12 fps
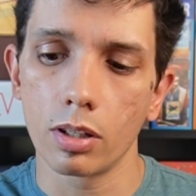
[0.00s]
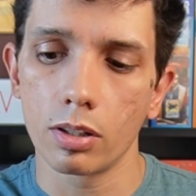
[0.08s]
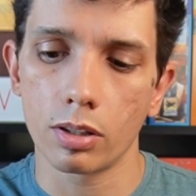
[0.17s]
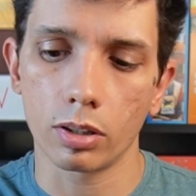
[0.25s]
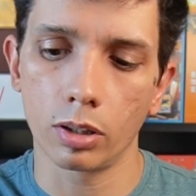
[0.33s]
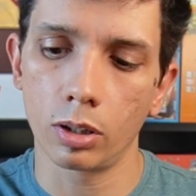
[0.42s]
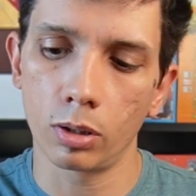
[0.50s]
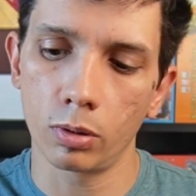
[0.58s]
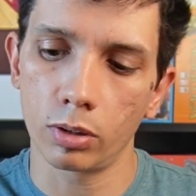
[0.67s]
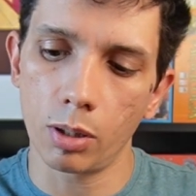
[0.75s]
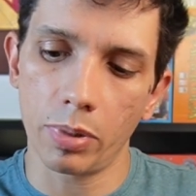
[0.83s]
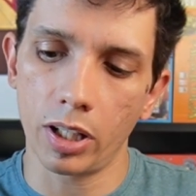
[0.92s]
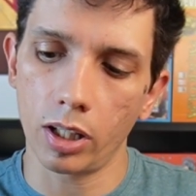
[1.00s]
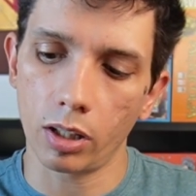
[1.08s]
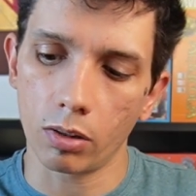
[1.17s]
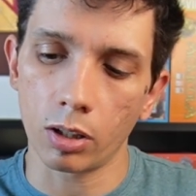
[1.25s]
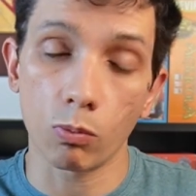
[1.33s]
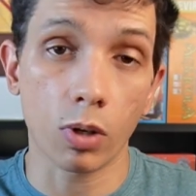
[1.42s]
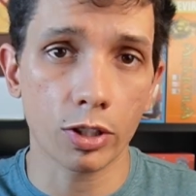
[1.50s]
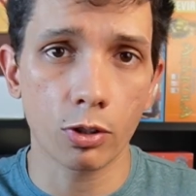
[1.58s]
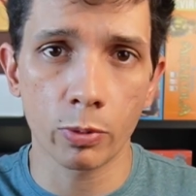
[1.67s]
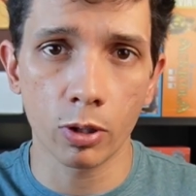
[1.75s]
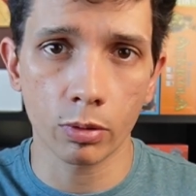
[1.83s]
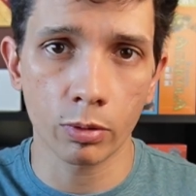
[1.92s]
So depending on what
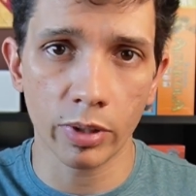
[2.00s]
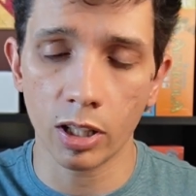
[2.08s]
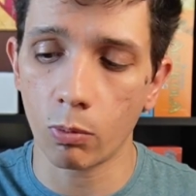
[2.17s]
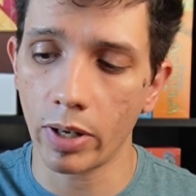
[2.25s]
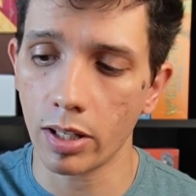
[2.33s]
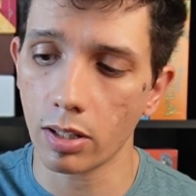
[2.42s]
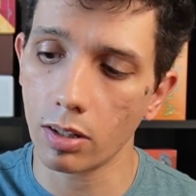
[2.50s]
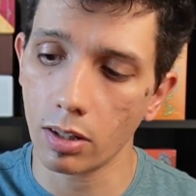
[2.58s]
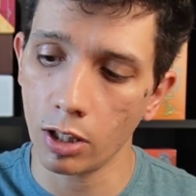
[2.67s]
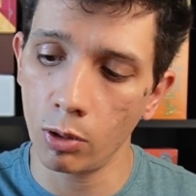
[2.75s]
you broke during the quests,